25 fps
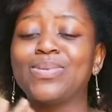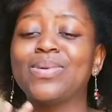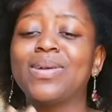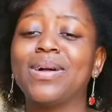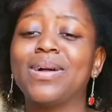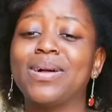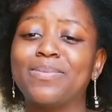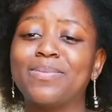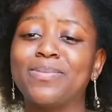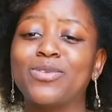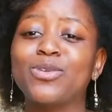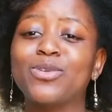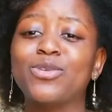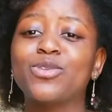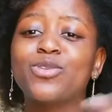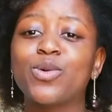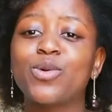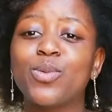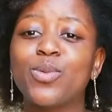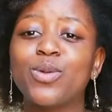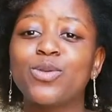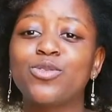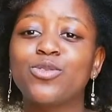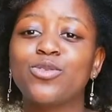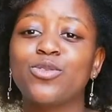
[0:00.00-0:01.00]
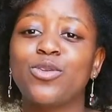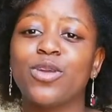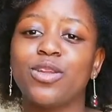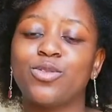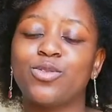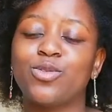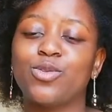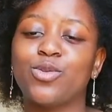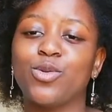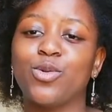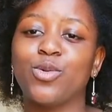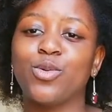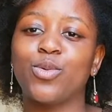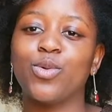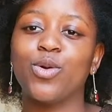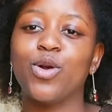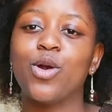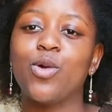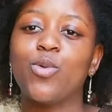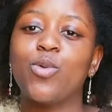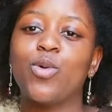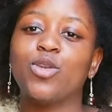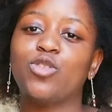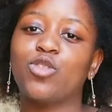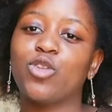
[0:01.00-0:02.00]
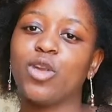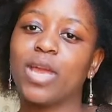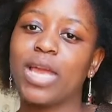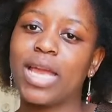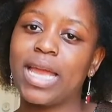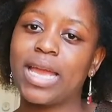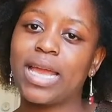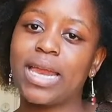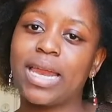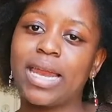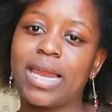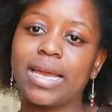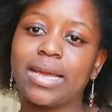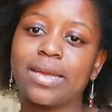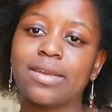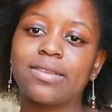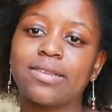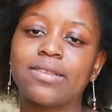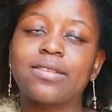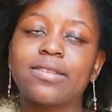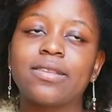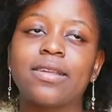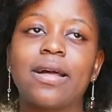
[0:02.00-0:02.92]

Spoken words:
So it's always great to know what your hair likes.